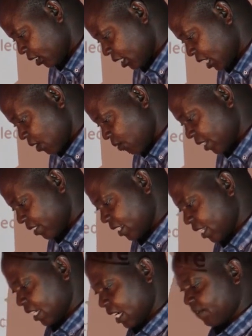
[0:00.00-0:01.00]
Now we are
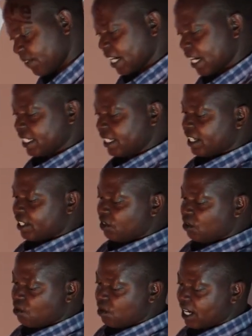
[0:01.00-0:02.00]
saying after that get
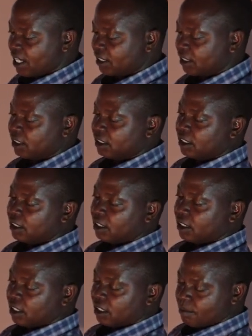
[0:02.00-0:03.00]
your
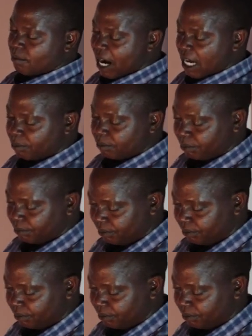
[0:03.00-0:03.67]
bulb.